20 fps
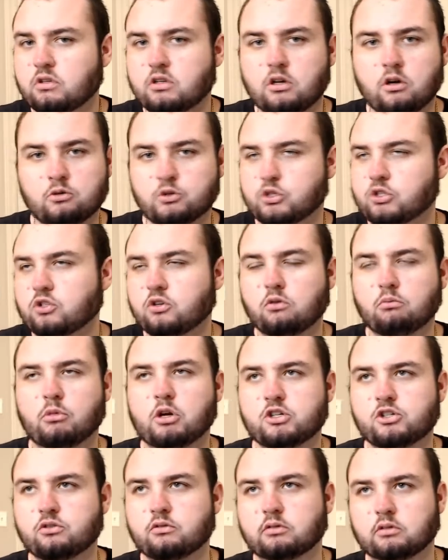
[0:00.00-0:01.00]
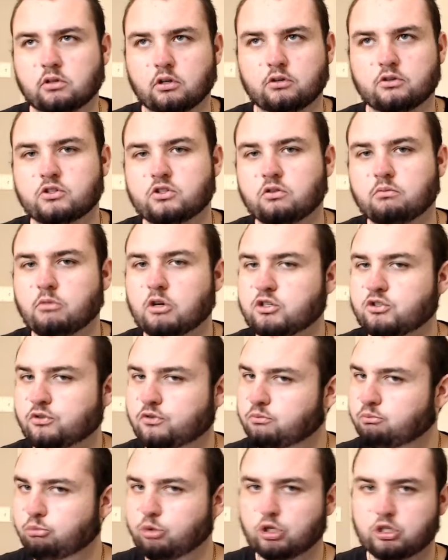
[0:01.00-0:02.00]
can know so much, you can learn so much.
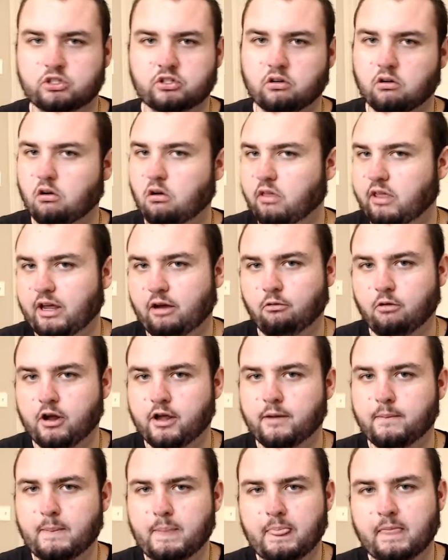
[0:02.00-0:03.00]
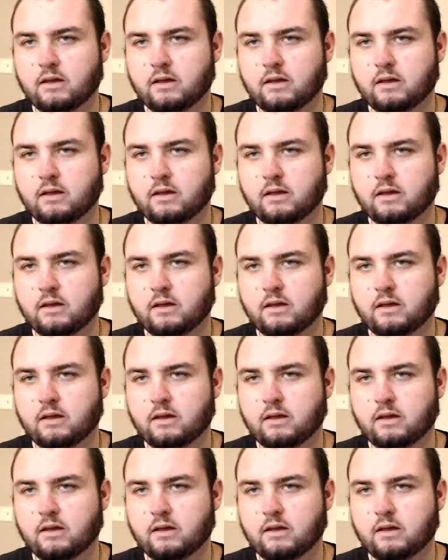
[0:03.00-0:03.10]
There's books on all that, right?